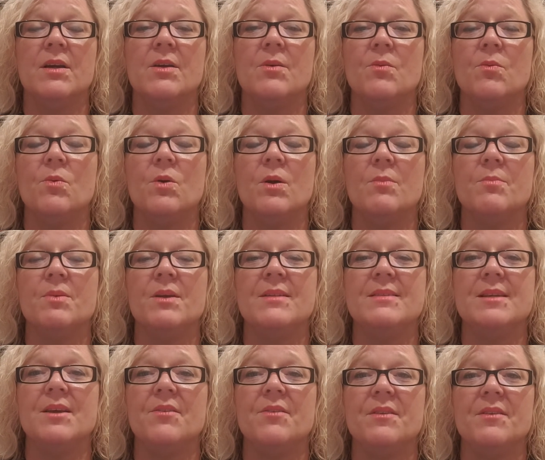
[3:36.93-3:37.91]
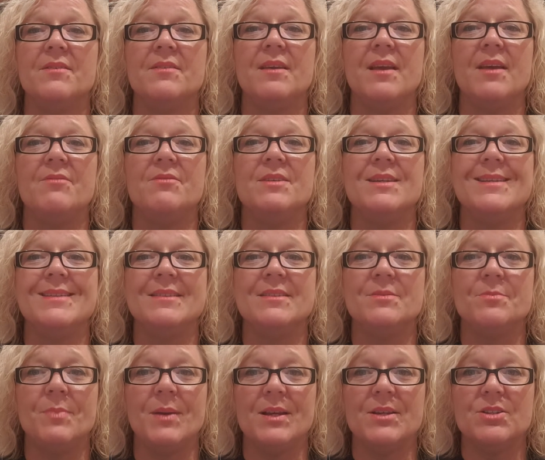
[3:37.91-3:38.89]
workplace health and safety
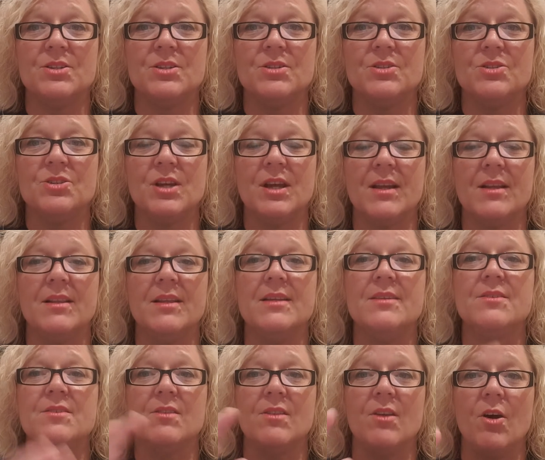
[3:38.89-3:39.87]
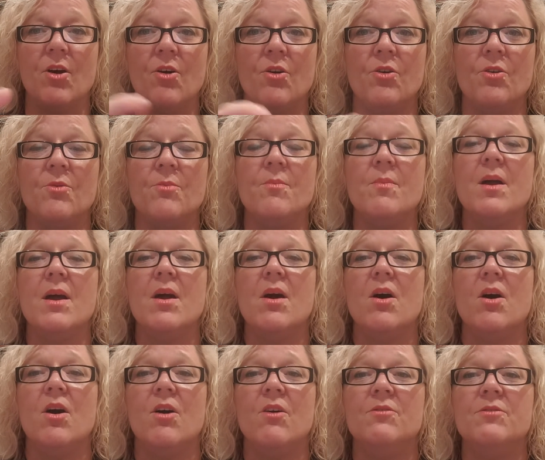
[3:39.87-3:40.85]
inspection checklist, the home
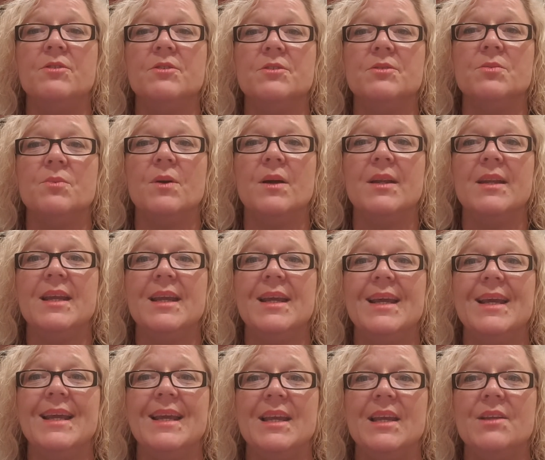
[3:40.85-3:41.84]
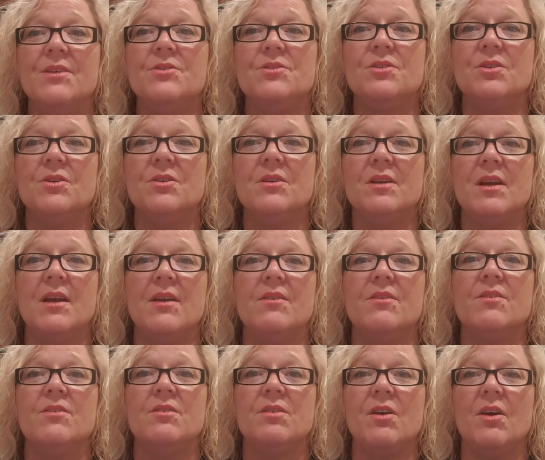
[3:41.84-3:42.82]
office one, issued and
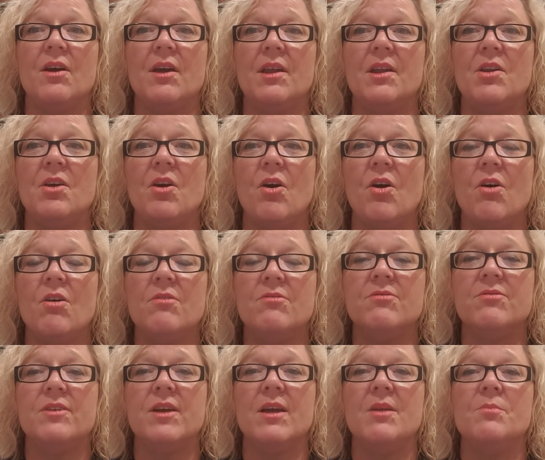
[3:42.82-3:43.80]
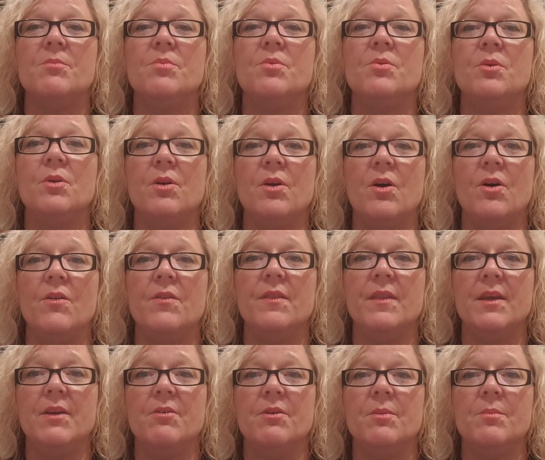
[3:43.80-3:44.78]
signed off and put on
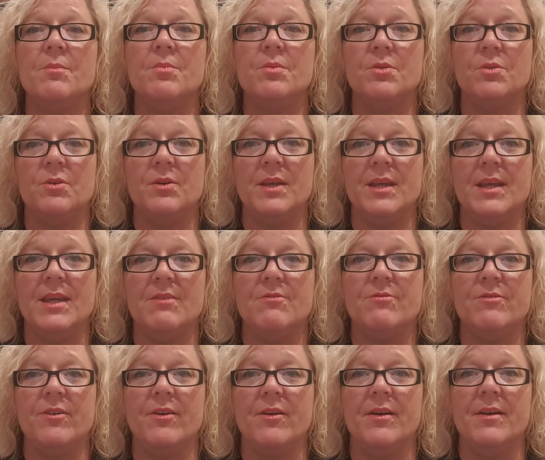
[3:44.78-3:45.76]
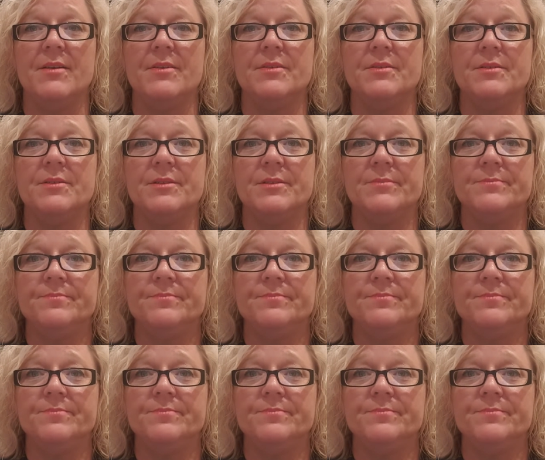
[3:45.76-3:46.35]
their employee files.